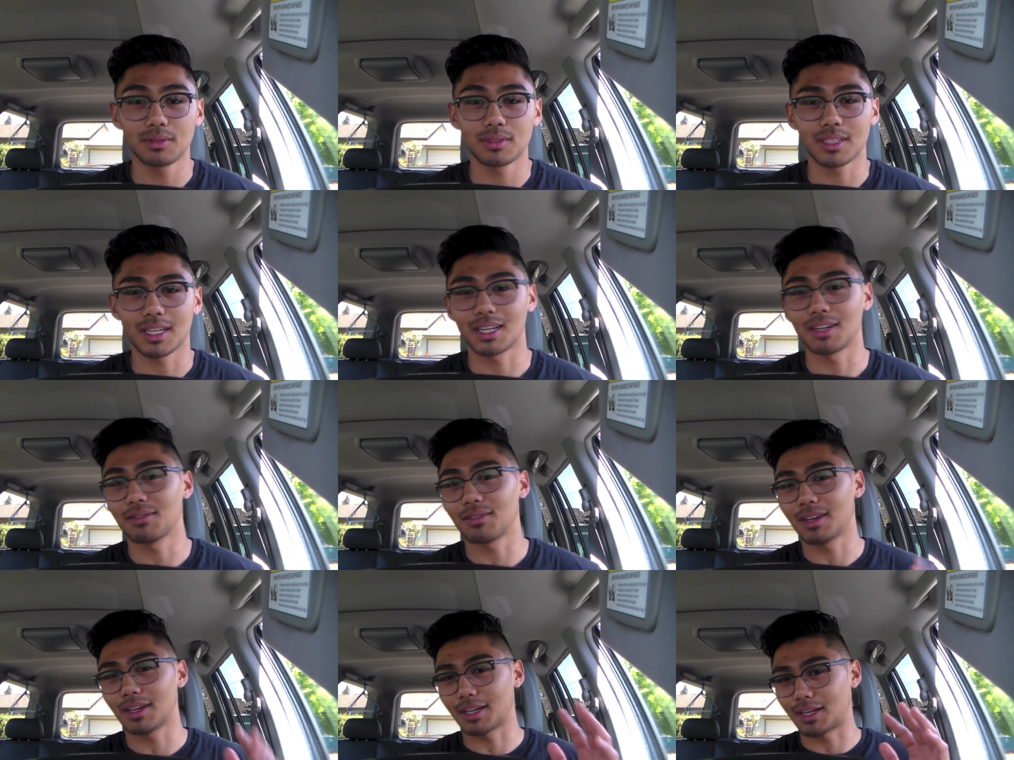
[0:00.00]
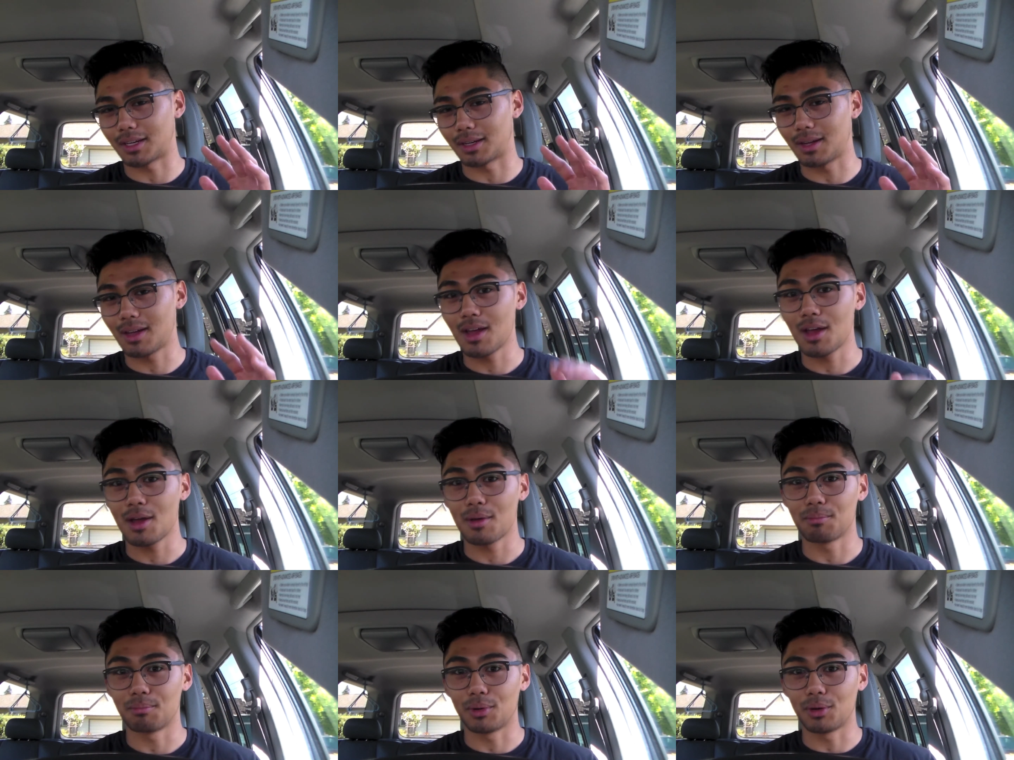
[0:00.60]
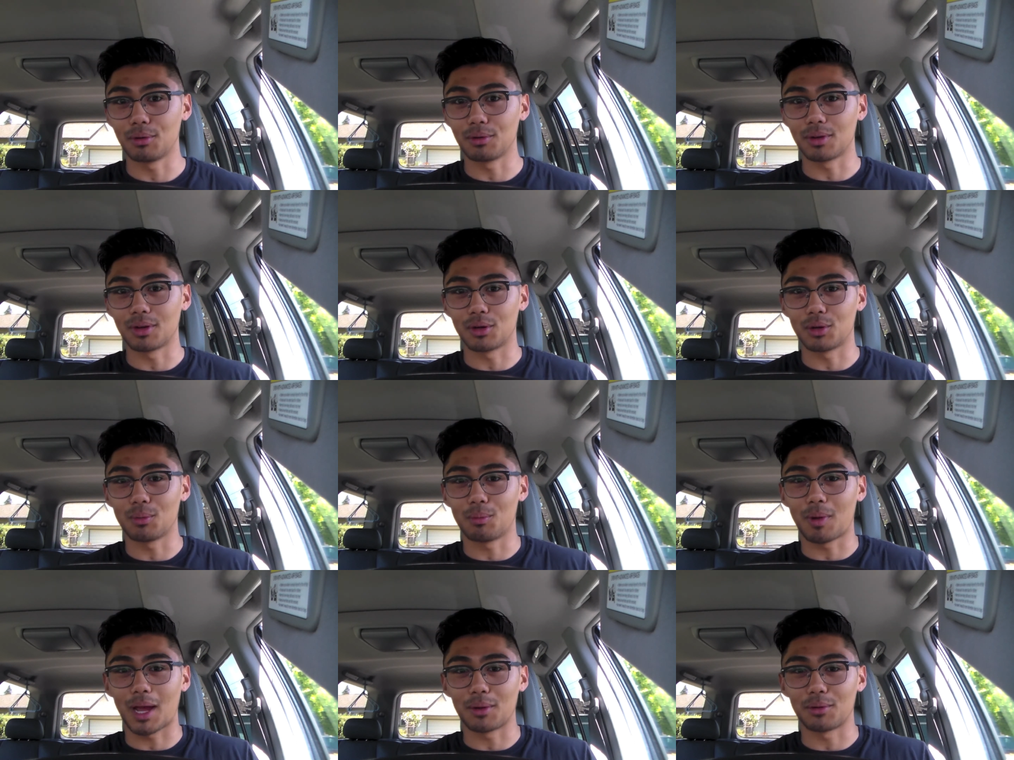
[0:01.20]
it's kind of like a
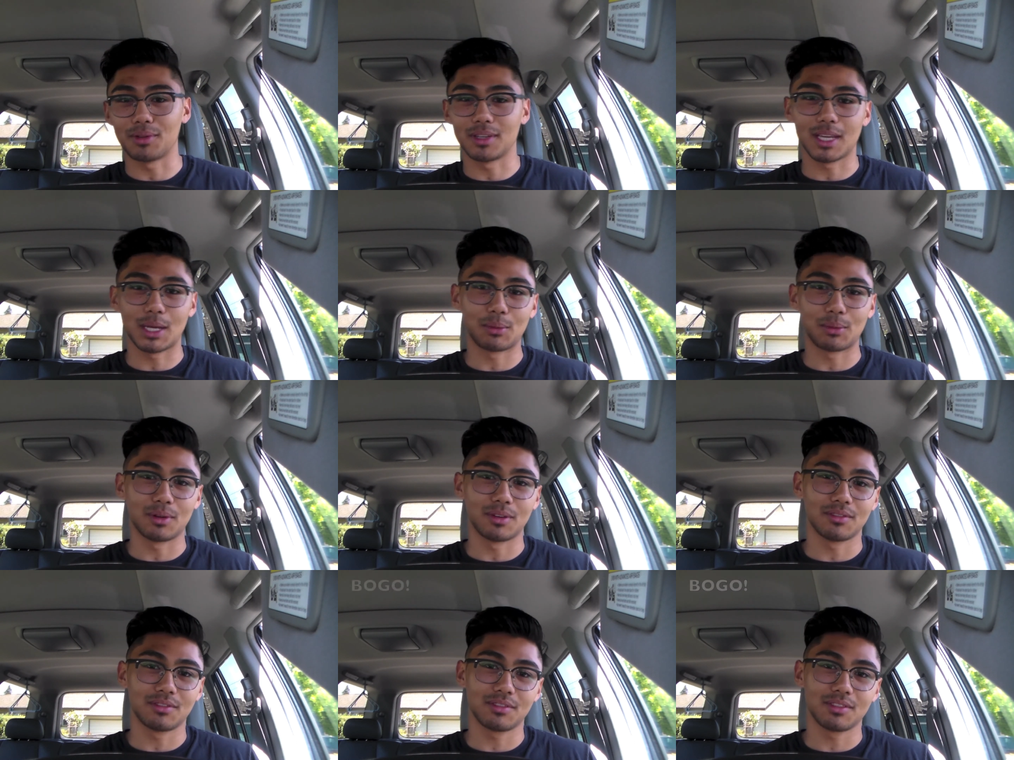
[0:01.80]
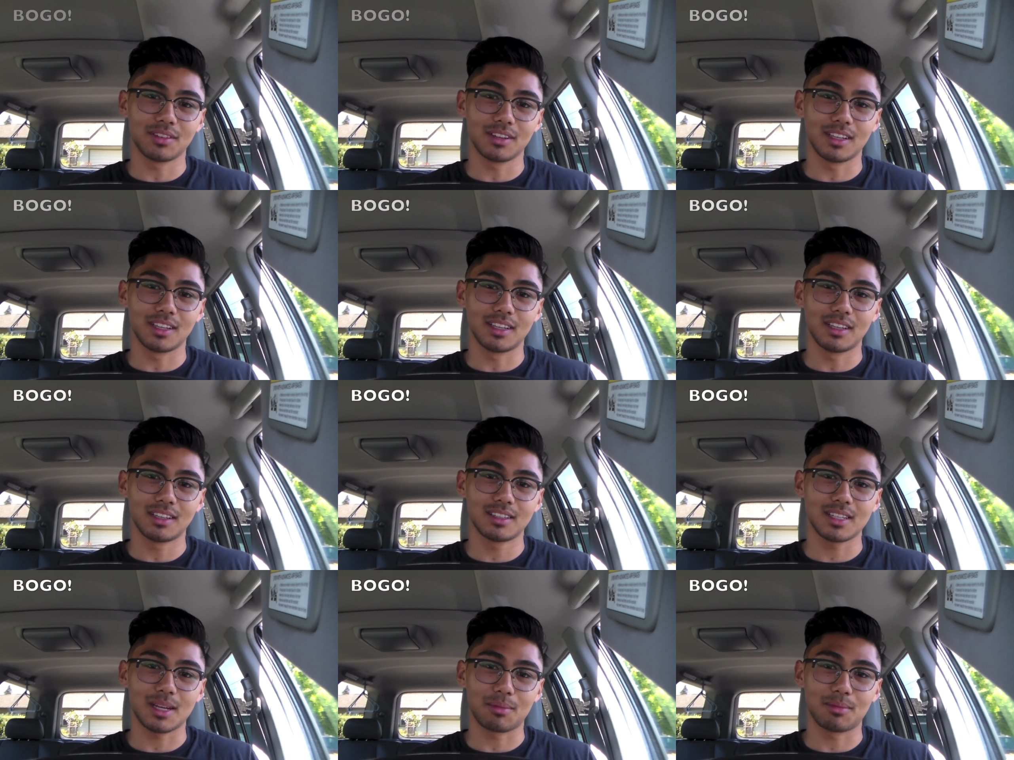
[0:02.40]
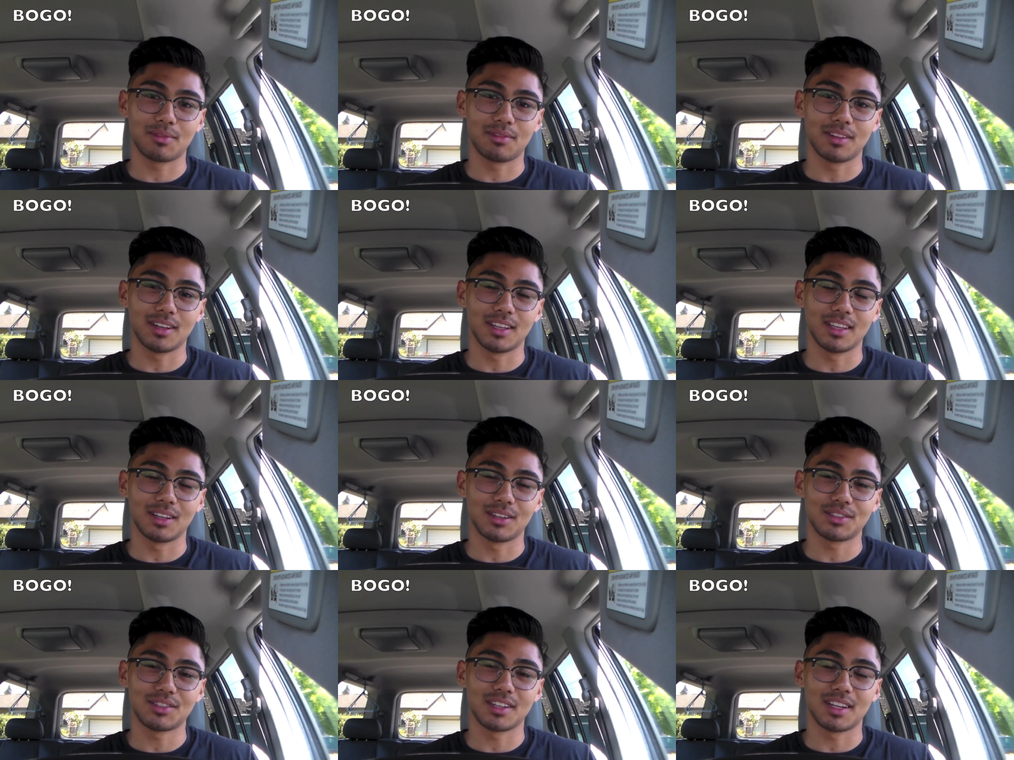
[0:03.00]
BOGO, buy one get one free type of
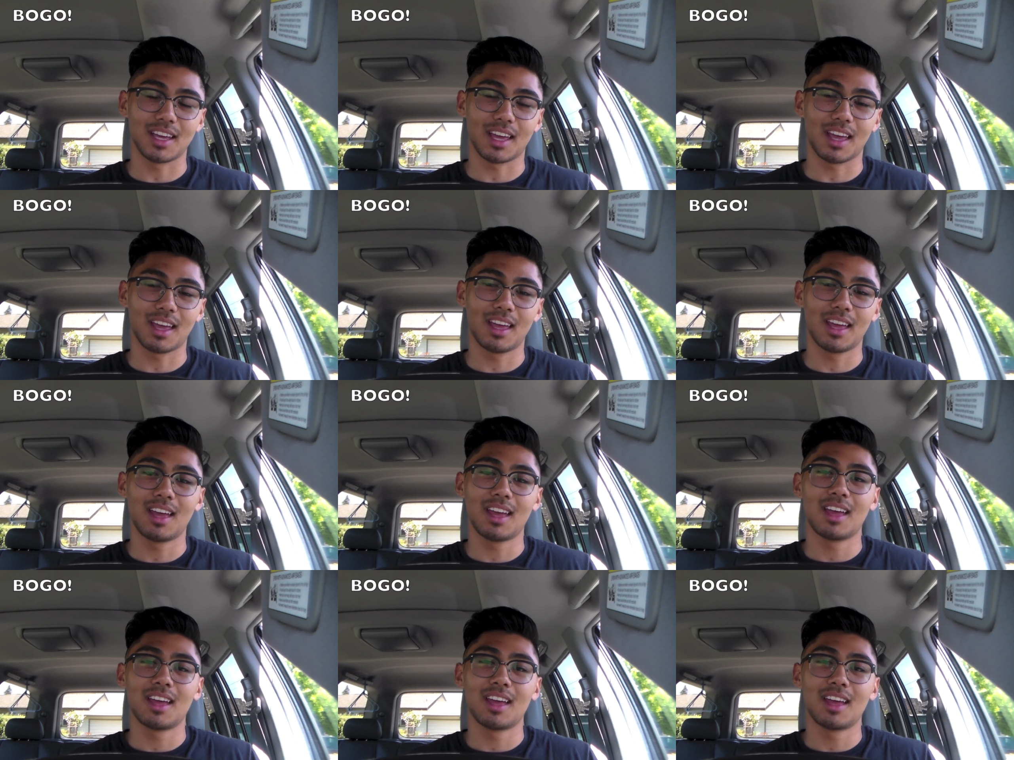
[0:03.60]
video today,